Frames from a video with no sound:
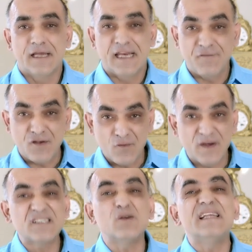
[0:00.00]
And if you
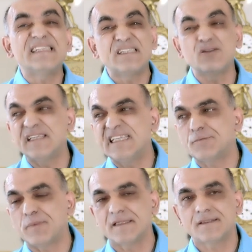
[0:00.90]
were to listen to these
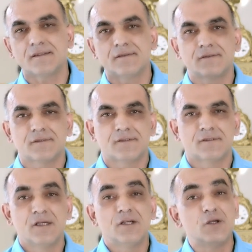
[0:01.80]
patients,
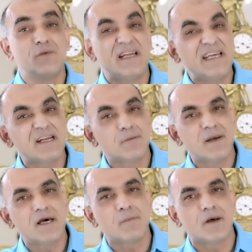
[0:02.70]
you will hear a
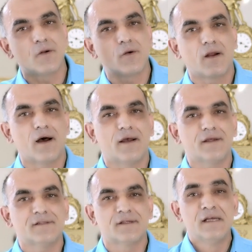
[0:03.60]
murmur
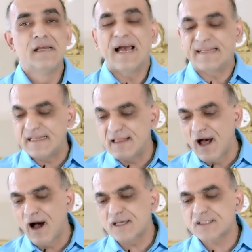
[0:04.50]
arise. And it
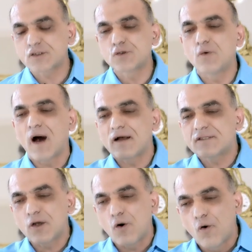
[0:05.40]
lasts
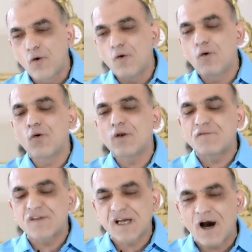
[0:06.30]
throughout the whole
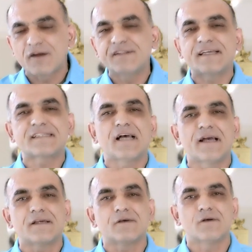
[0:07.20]
of the cardiac
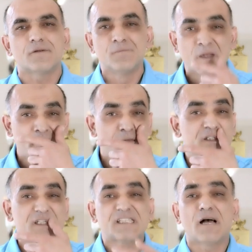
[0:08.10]
cycle,
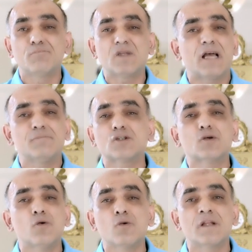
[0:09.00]
which is sometimes
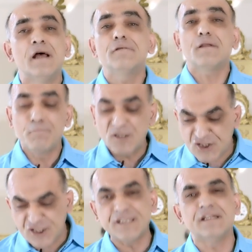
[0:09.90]
called the
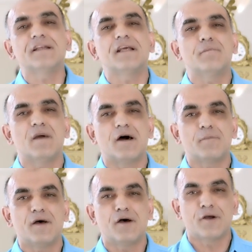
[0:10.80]
machinery
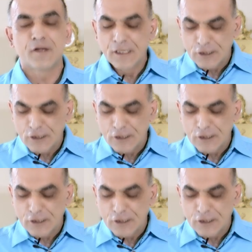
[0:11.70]
murmur